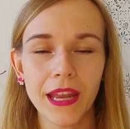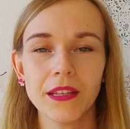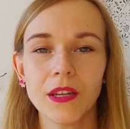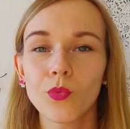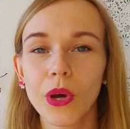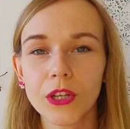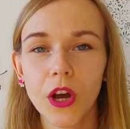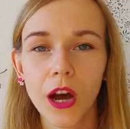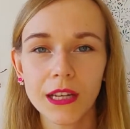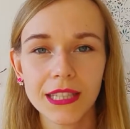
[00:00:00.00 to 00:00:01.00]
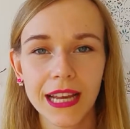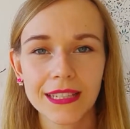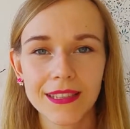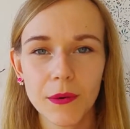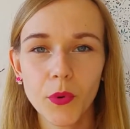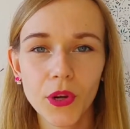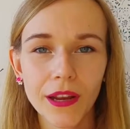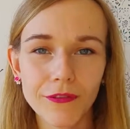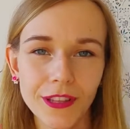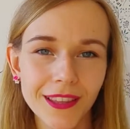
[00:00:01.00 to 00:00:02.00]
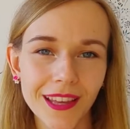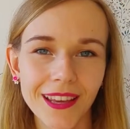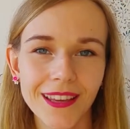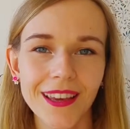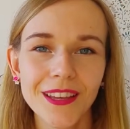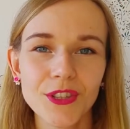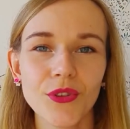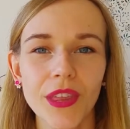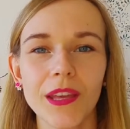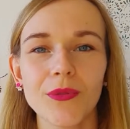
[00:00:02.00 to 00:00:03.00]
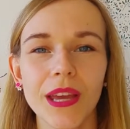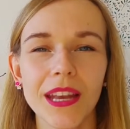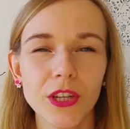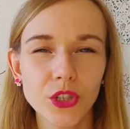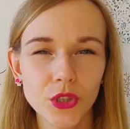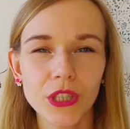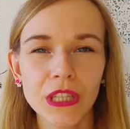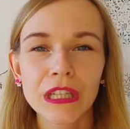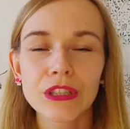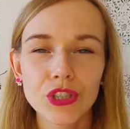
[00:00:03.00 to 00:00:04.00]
and in what context I put everything so that you get a good,